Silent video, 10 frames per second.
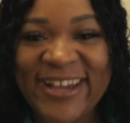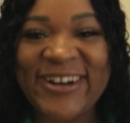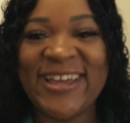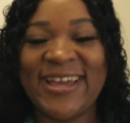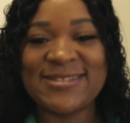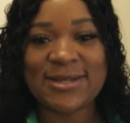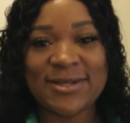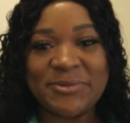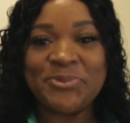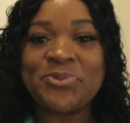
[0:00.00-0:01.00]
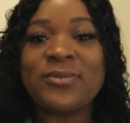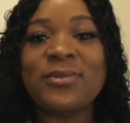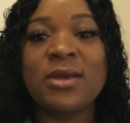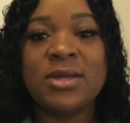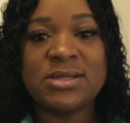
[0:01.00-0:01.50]
Okay, so
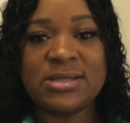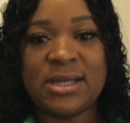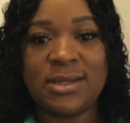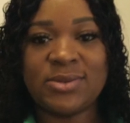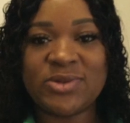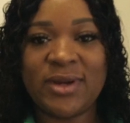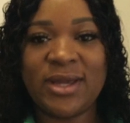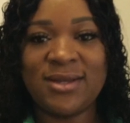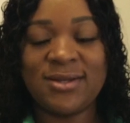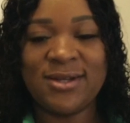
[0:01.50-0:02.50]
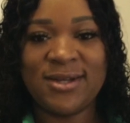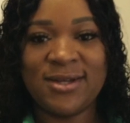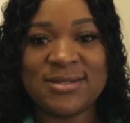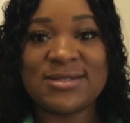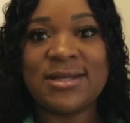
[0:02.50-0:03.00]
stand up straight,
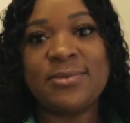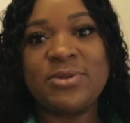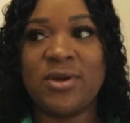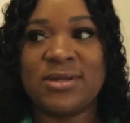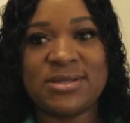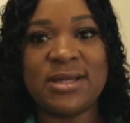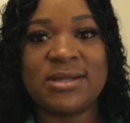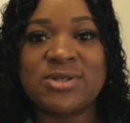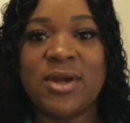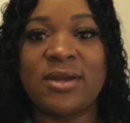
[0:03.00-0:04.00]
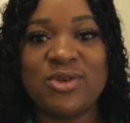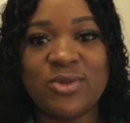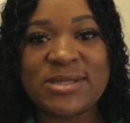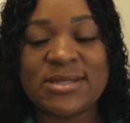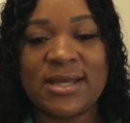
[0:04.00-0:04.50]
sit up straight, stand up straight. You'll
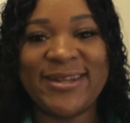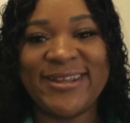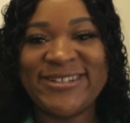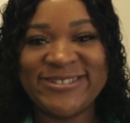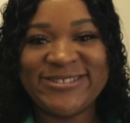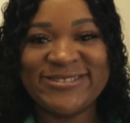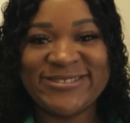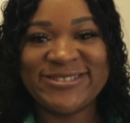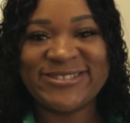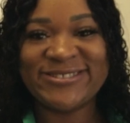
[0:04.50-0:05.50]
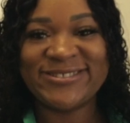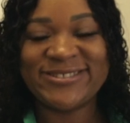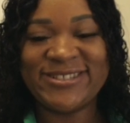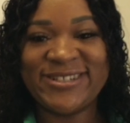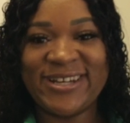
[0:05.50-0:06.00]
be standing.
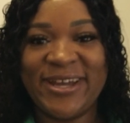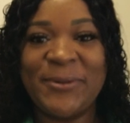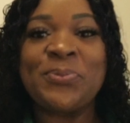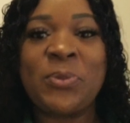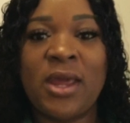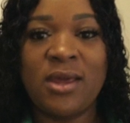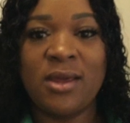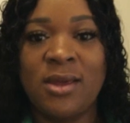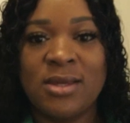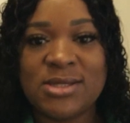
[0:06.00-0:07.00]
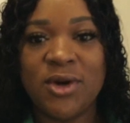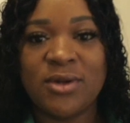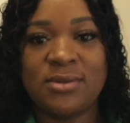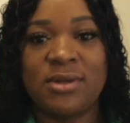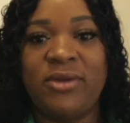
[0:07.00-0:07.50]
Okay,
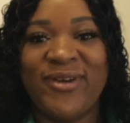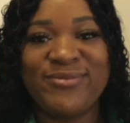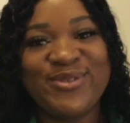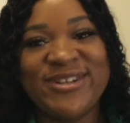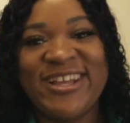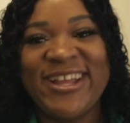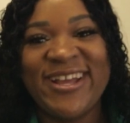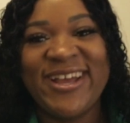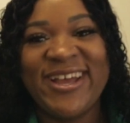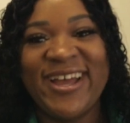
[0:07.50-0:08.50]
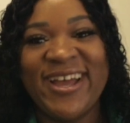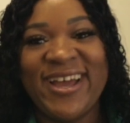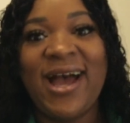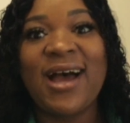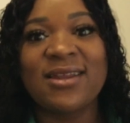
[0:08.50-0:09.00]
so if I'm doing,
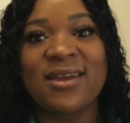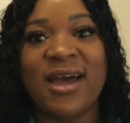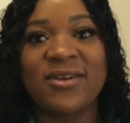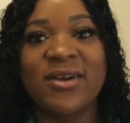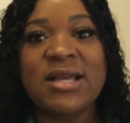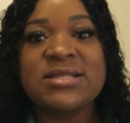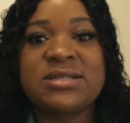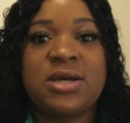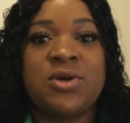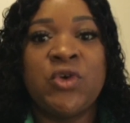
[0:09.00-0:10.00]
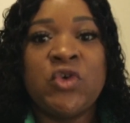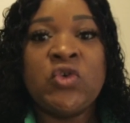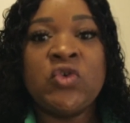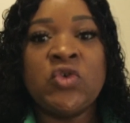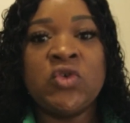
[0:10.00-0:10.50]
I look kind of crazy. So
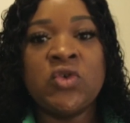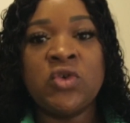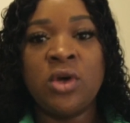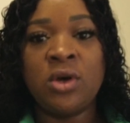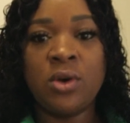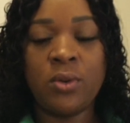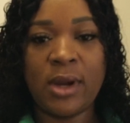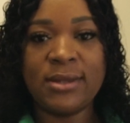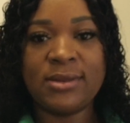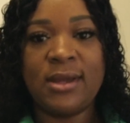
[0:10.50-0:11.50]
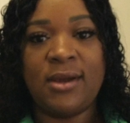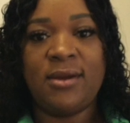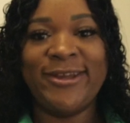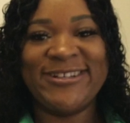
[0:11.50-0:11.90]
right there.